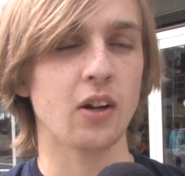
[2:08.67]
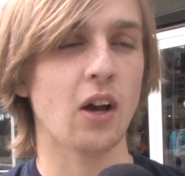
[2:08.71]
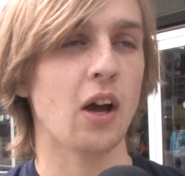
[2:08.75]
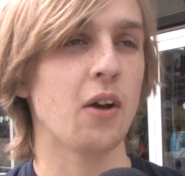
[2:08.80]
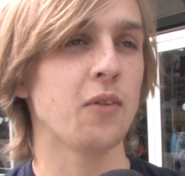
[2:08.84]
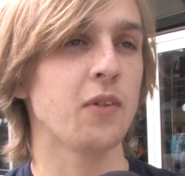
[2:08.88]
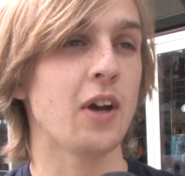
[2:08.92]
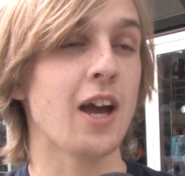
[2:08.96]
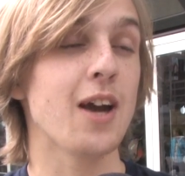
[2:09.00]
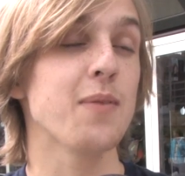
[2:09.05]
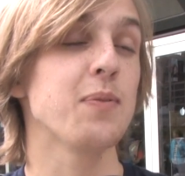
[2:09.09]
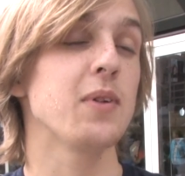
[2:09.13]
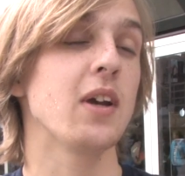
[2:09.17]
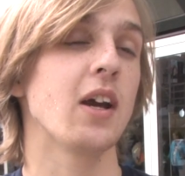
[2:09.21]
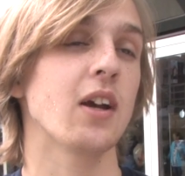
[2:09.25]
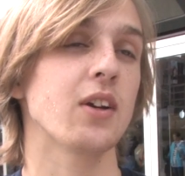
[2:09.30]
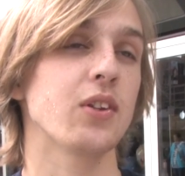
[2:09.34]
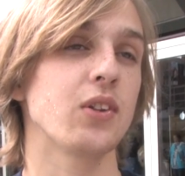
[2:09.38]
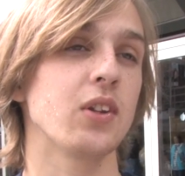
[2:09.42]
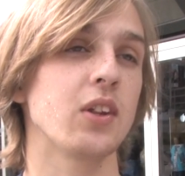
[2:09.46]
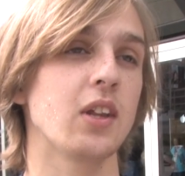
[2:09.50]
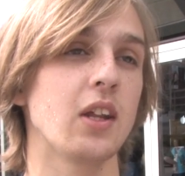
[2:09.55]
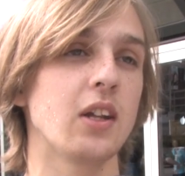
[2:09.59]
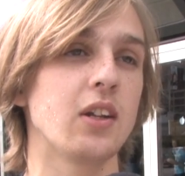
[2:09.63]
I'm happy
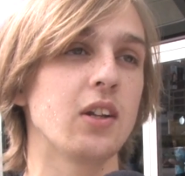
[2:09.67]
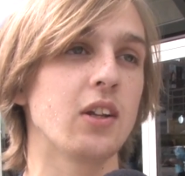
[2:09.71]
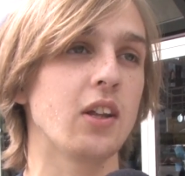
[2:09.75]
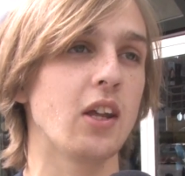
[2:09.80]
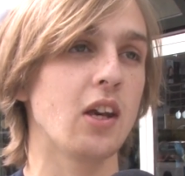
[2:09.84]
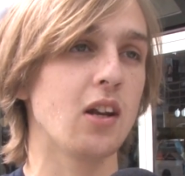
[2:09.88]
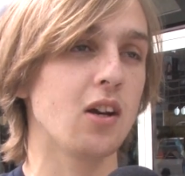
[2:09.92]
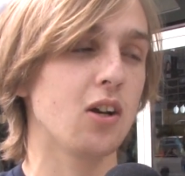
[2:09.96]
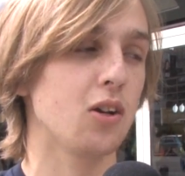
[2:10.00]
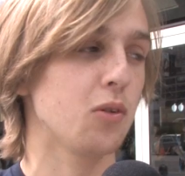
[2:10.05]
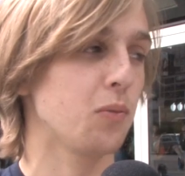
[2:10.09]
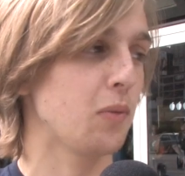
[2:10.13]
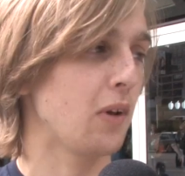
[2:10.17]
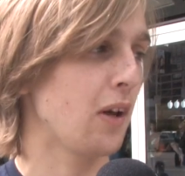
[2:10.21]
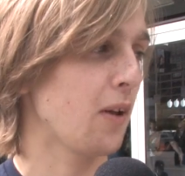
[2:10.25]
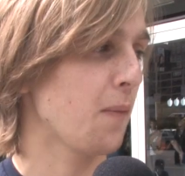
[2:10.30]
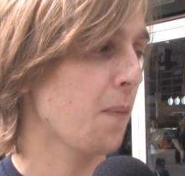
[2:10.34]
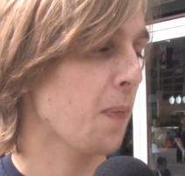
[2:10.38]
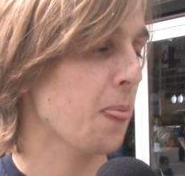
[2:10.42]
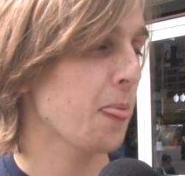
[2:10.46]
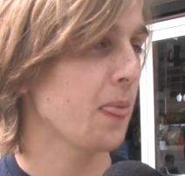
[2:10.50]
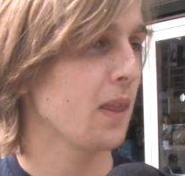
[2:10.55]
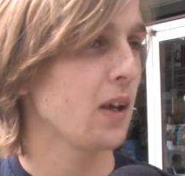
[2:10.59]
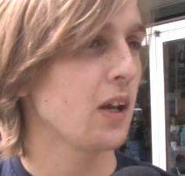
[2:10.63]
actually they delayed it a bit,
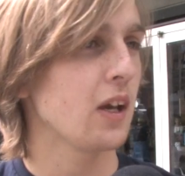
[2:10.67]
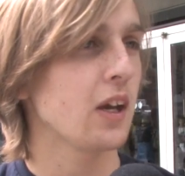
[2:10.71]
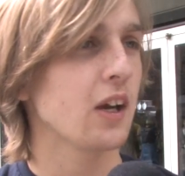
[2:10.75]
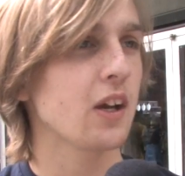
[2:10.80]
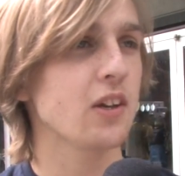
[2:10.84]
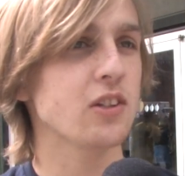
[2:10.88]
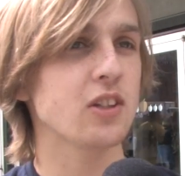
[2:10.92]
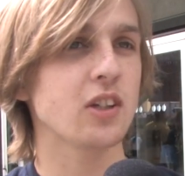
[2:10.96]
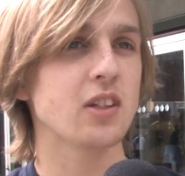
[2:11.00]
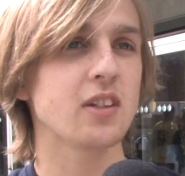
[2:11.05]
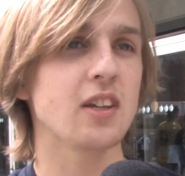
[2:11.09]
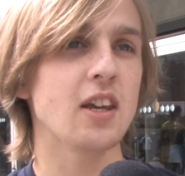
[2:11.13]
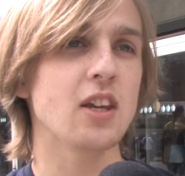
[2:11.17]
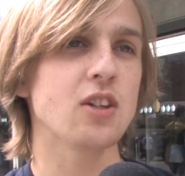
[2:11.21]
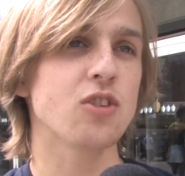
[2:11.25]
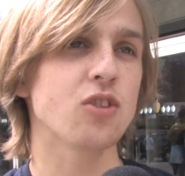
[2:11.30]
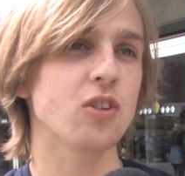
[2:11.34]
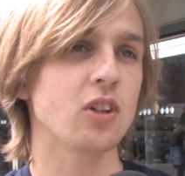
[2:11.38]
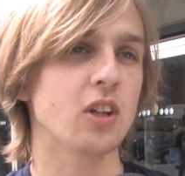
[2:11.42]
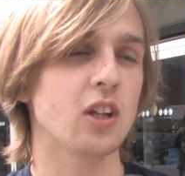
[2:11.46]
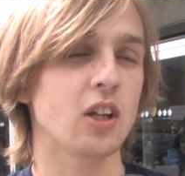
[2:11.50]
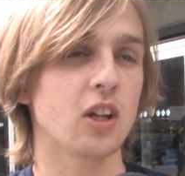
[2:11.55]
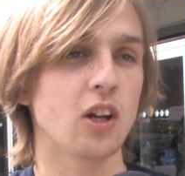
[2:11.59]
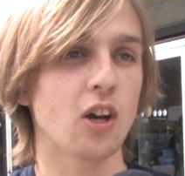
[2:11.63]
because
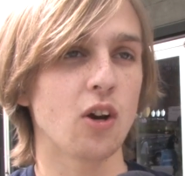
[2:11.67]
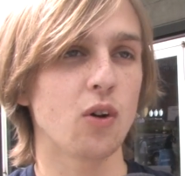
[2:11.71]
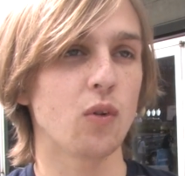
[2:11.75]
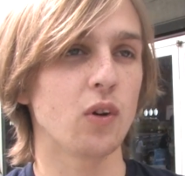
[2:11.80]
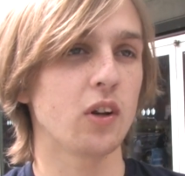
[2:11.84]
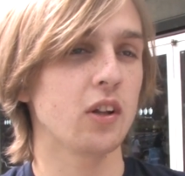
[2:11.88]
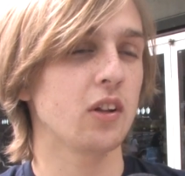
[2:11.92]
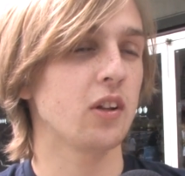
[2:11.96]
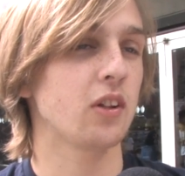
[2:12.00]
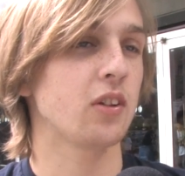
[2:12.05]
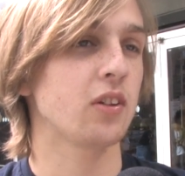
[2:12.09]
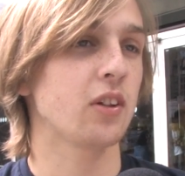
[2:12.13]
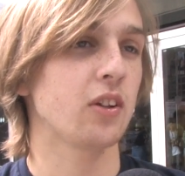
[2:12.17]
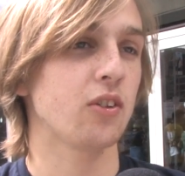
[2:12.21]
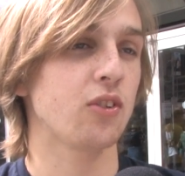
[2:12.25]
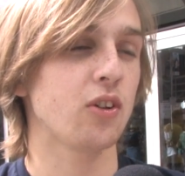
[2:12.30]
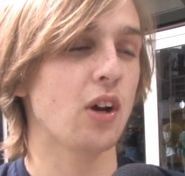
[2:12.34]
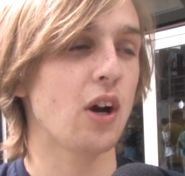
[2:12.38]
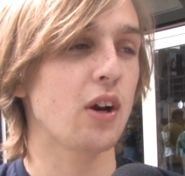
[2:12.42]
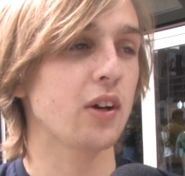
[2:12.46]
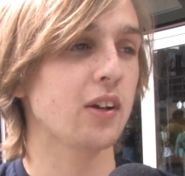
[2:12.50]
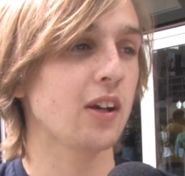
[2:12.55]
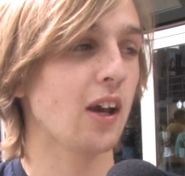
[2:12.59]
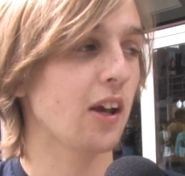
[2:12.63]
occasionally, one of the
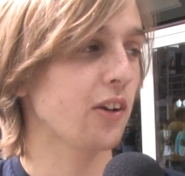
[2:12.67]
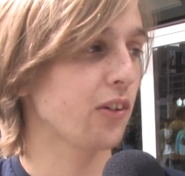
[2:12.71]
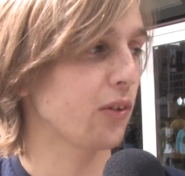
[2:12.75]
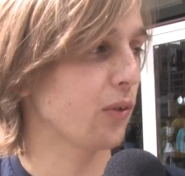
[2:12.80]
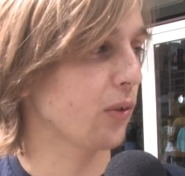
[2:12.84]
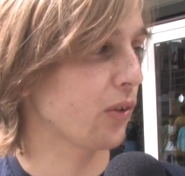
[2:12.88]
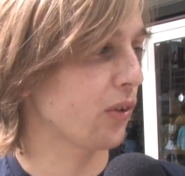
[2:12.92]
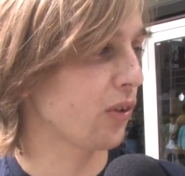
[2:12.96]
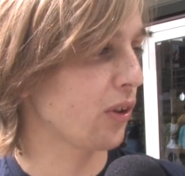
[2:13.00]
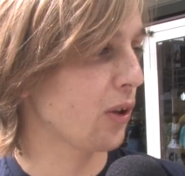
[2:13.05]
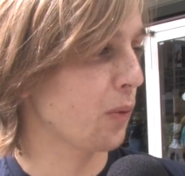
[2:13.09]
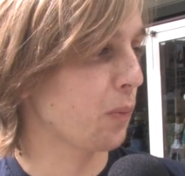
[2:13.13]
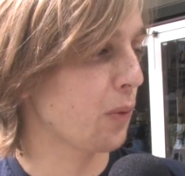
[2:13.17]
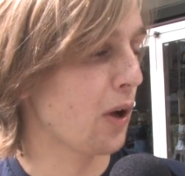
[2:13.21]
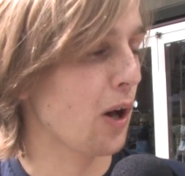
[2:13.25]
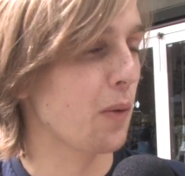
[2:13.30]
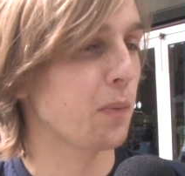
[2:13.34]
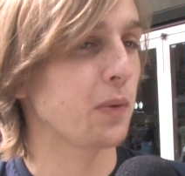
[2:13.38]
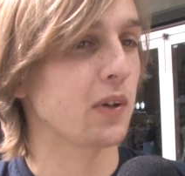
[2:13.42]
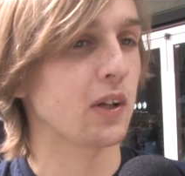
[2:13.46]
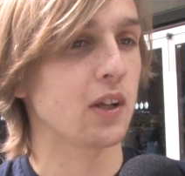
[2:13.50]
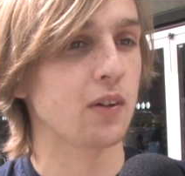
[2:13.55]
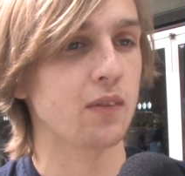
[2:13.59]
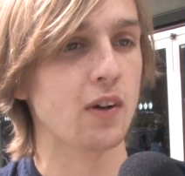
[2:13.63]
shoutcasters will slip
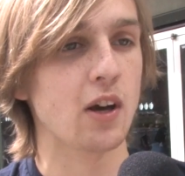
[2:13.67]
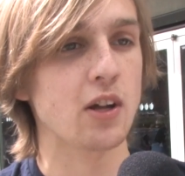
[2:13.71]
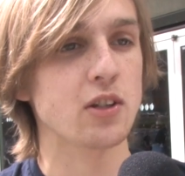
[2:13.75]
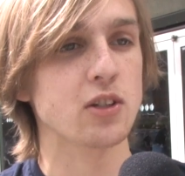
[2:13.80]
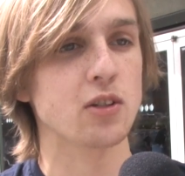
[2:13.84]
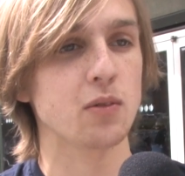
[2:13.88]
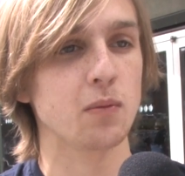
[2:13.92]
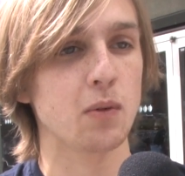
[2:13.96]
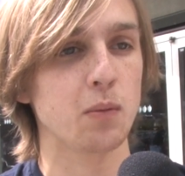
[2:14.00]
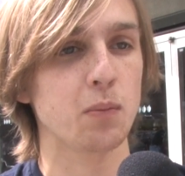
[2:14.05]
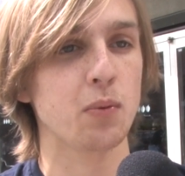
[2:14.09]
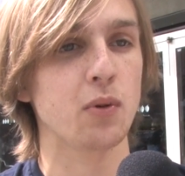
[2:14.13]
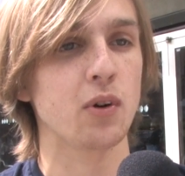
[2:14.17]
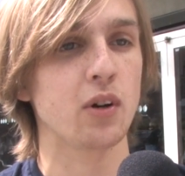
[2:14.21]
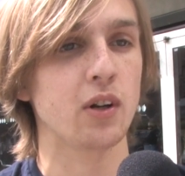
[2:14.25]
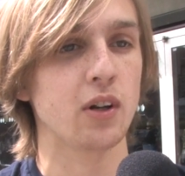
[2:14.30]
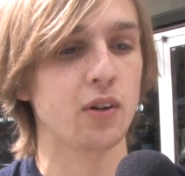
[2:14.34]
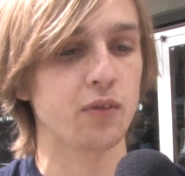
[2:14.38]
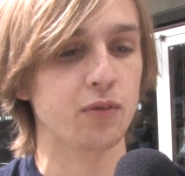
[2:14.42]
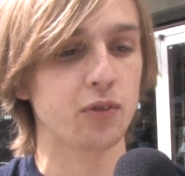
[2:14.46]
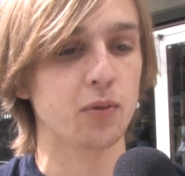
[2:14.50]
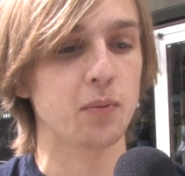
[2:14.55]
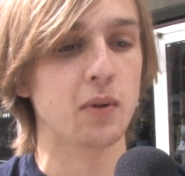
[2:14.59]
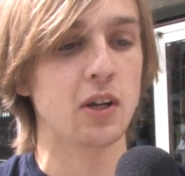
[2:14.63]
up and give out some important
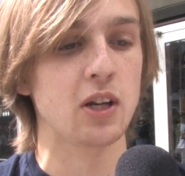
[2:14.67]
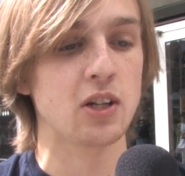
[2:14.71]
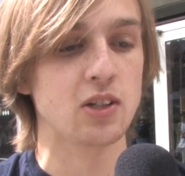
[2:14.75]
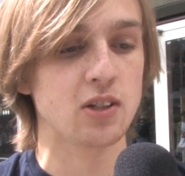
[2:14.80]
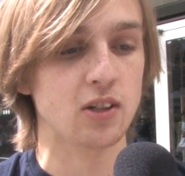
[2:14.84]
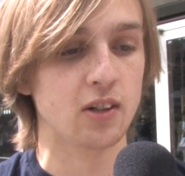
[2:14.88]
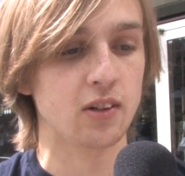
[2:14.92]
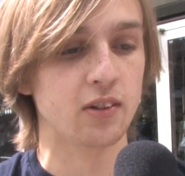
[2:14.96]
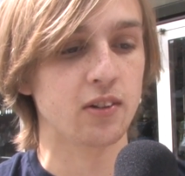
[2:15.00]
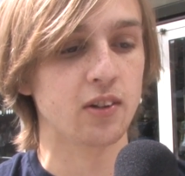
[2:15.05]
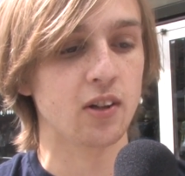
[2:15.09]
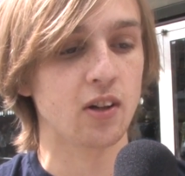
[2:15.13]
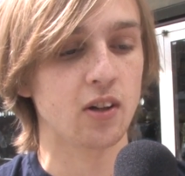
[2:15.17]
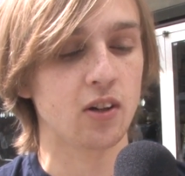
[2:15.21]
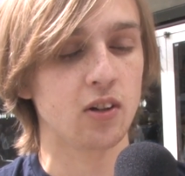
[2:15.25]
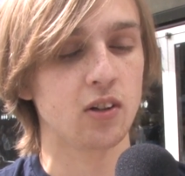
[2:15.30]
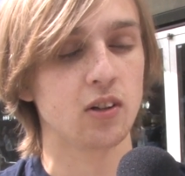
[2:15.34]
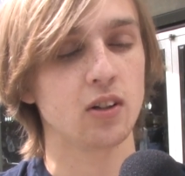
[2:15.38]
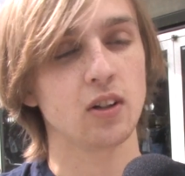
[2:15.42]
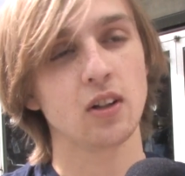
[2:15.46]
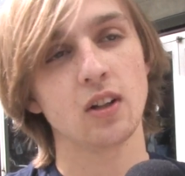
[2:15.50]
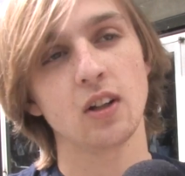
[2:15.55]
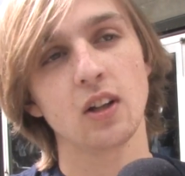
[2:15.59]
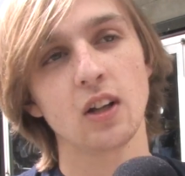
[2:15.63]
information. So
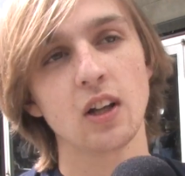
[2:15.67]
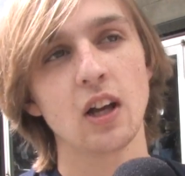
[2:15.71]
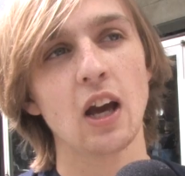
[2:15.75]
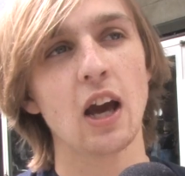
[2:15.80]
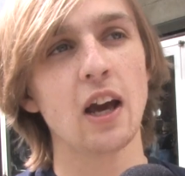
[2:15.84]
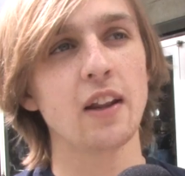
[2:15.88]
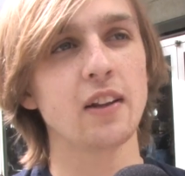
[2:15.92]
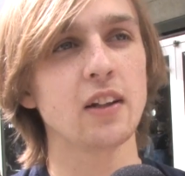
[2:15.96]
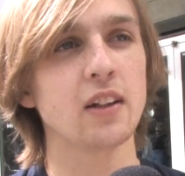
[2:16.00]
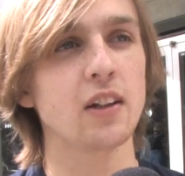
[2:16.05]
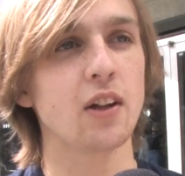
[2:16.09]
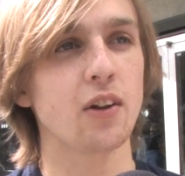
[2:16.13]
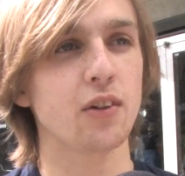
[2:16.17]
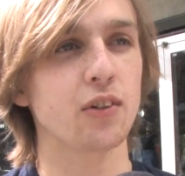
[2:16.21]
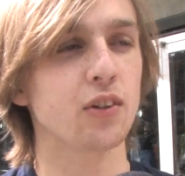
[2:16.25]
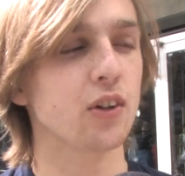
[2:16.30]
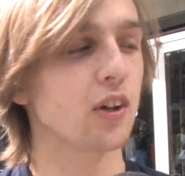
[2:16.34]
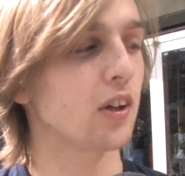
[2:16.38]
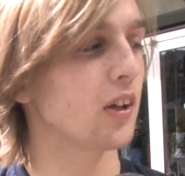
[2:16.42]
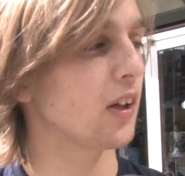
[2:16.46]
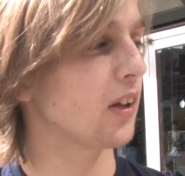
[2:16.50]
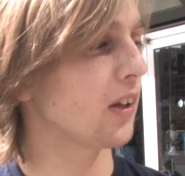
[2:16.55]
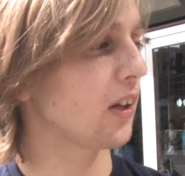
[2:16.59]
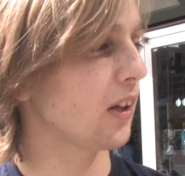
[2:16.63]
I think that was
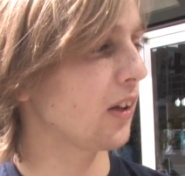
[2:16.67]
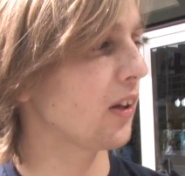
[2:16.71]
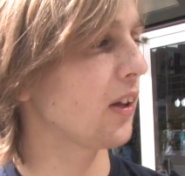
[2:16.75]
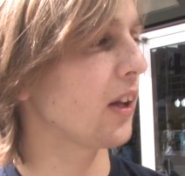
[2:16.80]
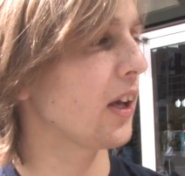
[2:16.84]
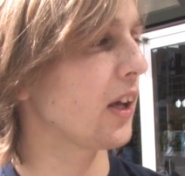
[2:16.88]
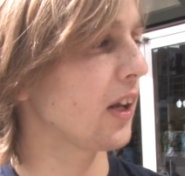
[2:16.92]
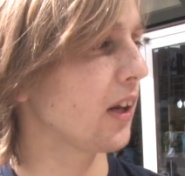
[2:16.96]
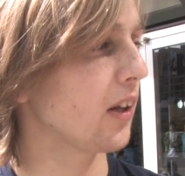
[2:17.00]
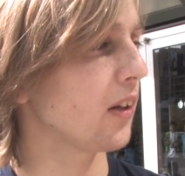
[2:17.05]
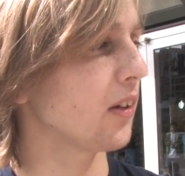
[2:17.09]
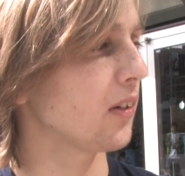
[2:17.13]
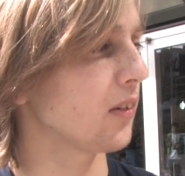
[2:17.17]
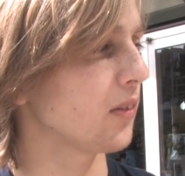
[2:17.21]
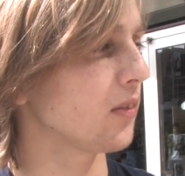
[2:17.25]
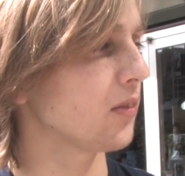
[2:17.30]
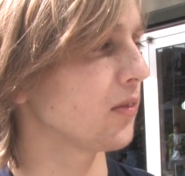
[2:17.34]
good that they delayed it.